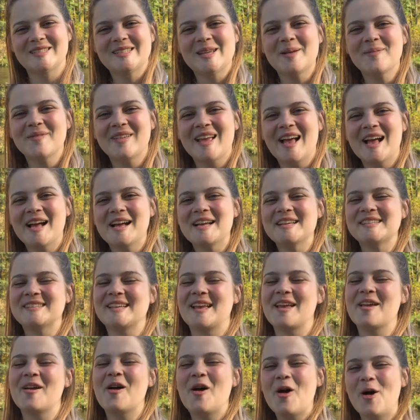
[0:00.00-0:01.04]
What's up guys,
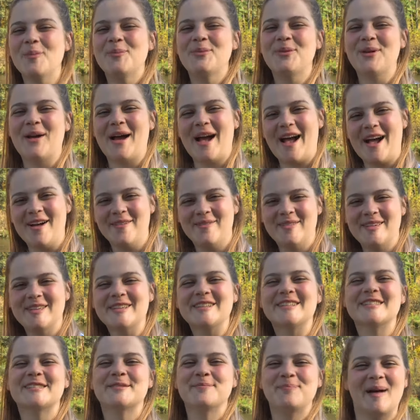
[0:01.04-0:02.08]
I hope you're
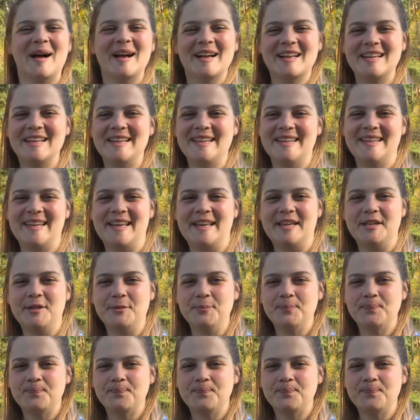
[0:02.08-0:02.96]
having a sparkling day.